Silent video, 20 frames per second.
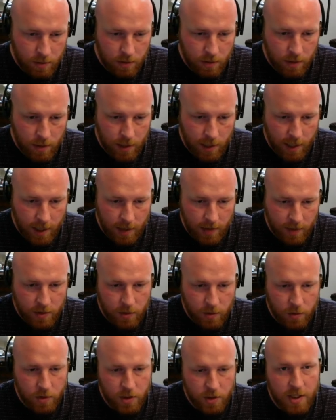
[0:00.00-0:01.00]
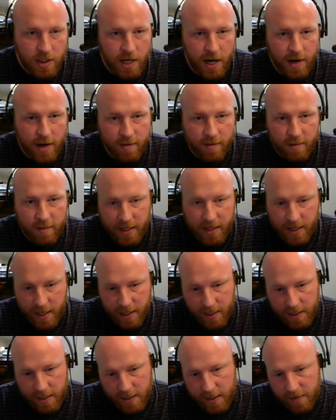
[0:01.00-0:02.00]
And this will just kind of be like
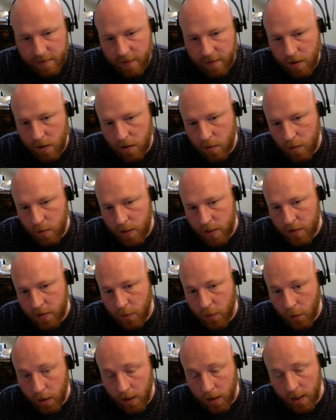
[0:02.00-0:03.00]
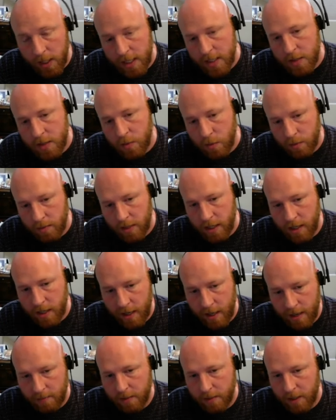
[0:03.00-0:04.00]
a default, which for a list will be
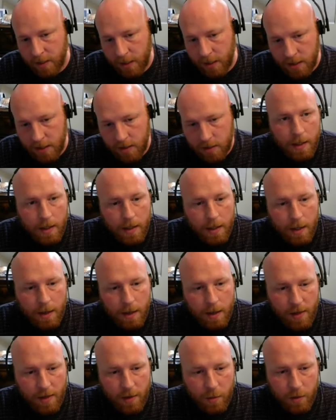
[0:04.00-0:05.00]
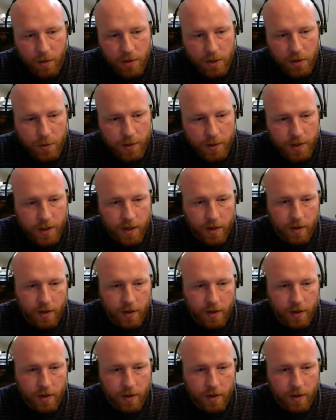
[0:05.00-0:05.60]
an empty list. And then we'll just return.